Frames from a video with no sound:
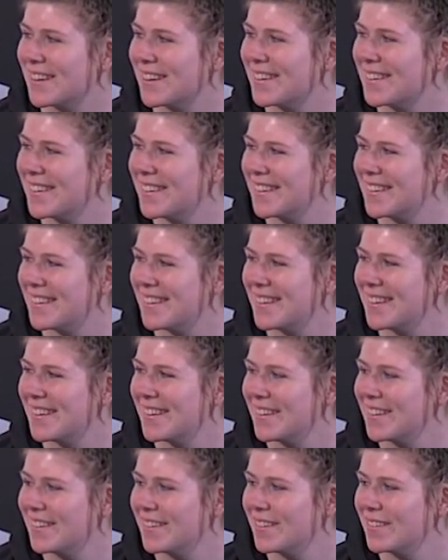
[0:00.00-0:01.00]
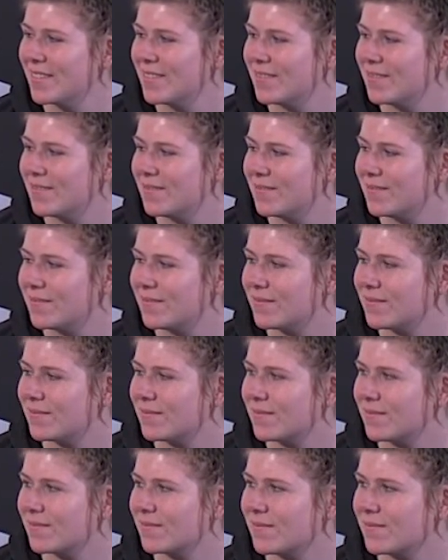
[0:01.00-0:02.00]

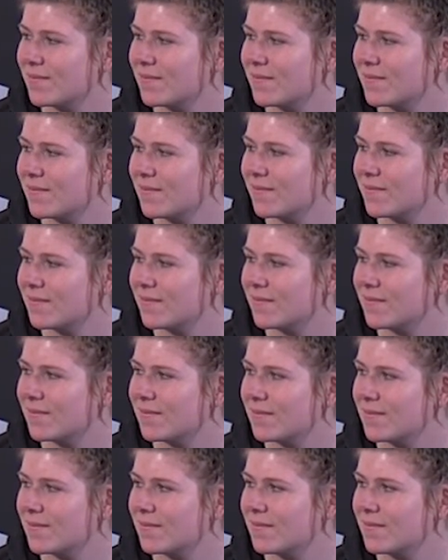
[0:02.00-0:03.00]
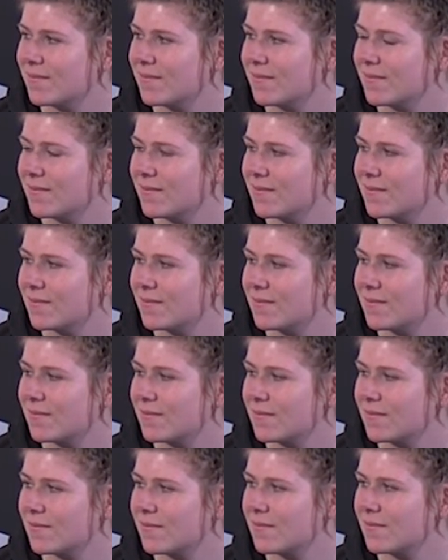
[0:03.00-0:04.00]

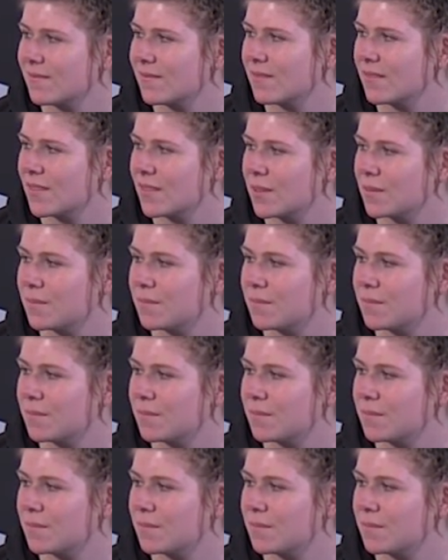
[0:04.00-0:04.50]
This person isn't speaking.